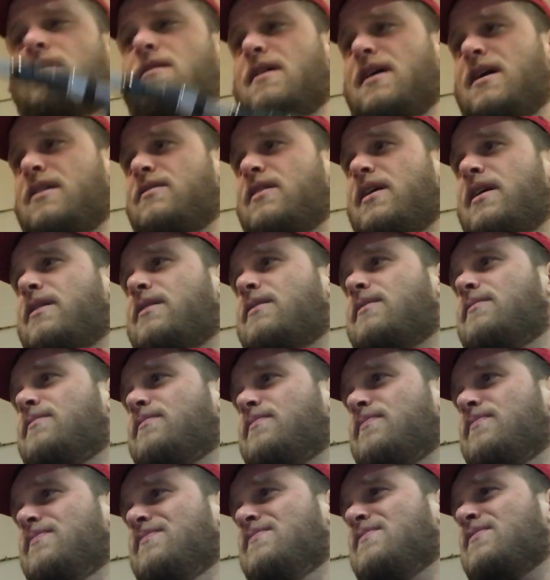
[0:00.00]
And then
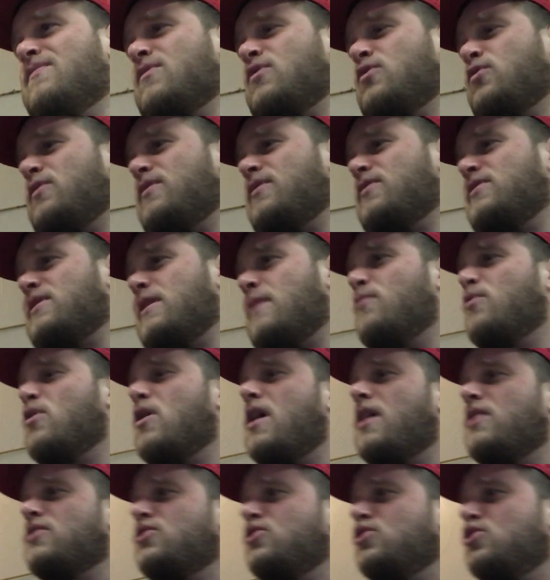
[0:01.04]
3 of the same
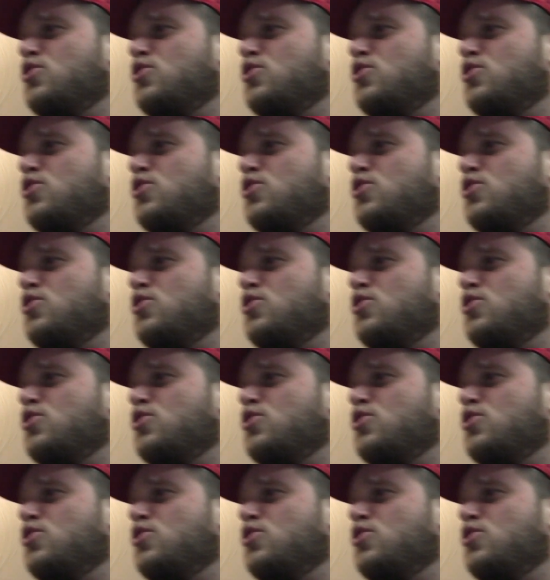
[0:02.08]
rods,